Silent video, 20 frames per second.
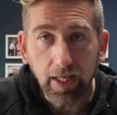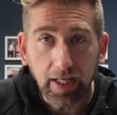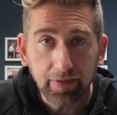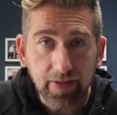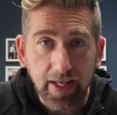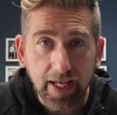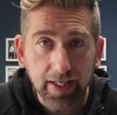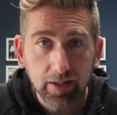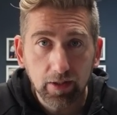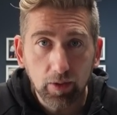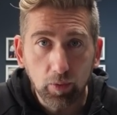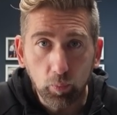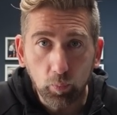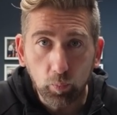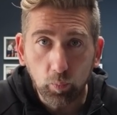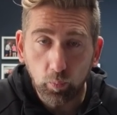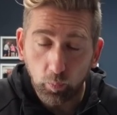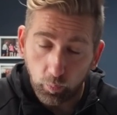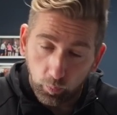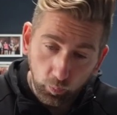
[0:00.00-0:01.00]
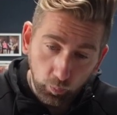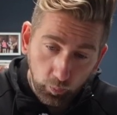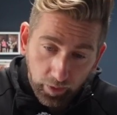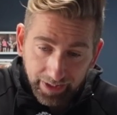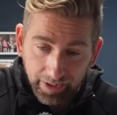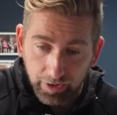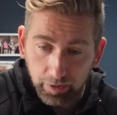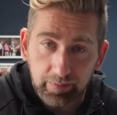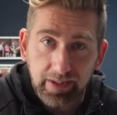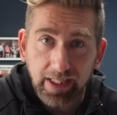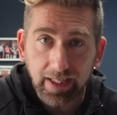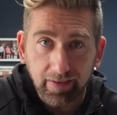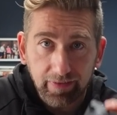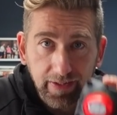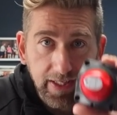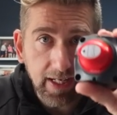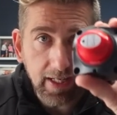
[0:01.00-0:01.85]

And then when it comes out of